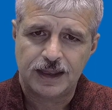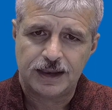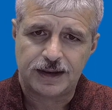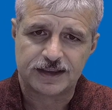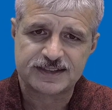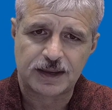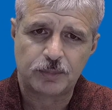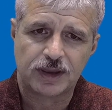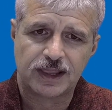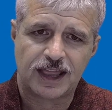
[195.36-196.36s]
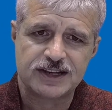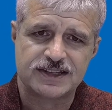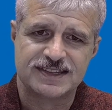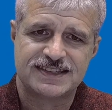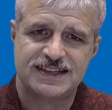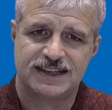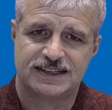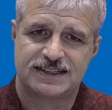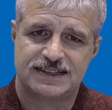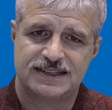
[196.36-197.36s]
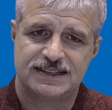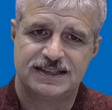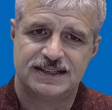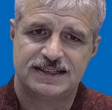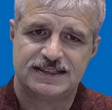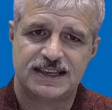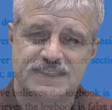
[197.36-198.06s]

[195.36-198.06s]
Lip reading: Now, Sub-Regulation 6 says